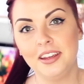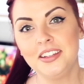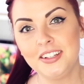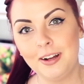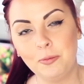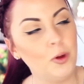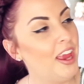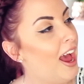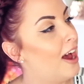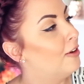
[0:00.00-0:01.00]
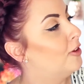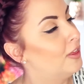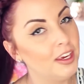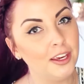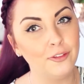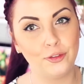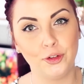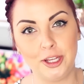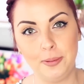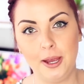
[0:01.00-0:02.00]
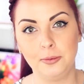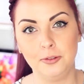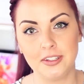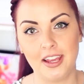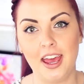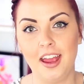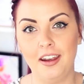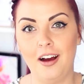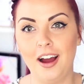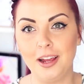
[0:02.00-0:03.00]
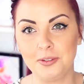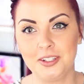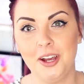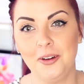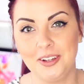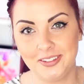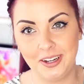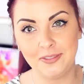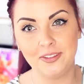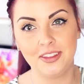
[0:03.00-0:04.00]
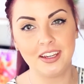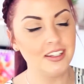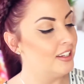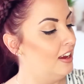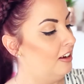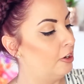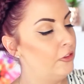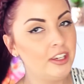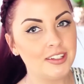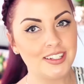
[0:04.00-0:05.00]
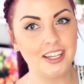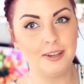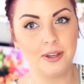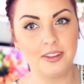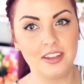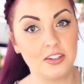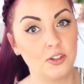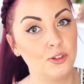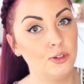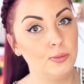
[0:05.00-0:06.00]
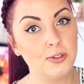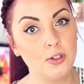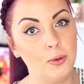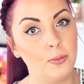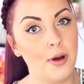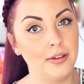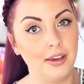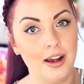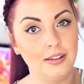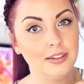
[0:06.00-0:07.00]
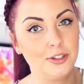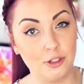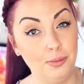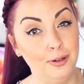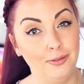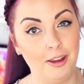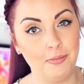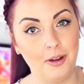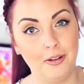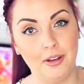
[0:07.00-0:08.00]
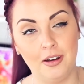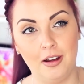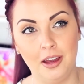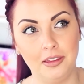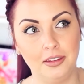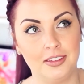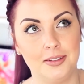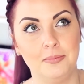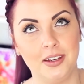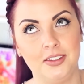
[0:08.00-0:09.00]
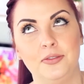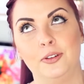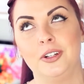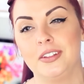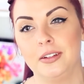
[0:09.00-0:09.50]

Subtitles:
Next up we have the Fruity Pebbles, and I'm so excited for these. I don't know if you can see, but they're super, super brightly coloured, super rainbow, and I think that's amazing for a